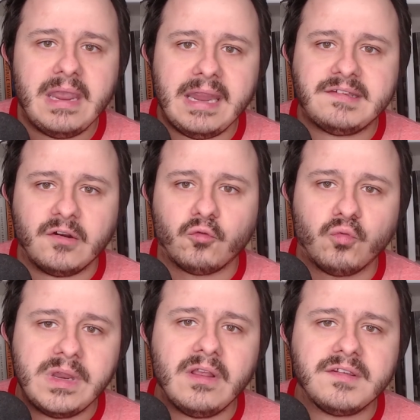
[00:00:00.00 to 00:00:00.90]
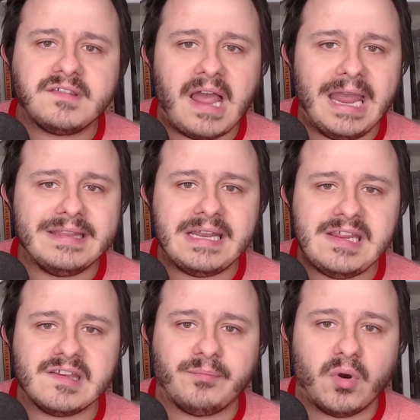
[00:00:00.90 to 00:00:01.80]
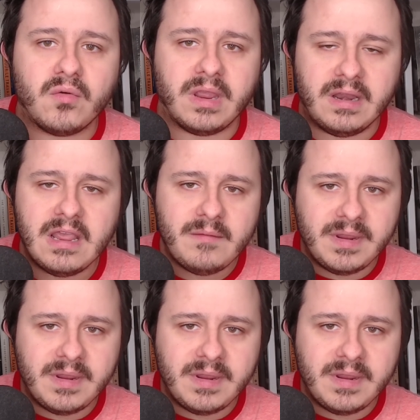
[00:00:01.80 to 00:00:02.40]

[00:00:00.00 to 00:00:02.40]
It's a real sign that he is broken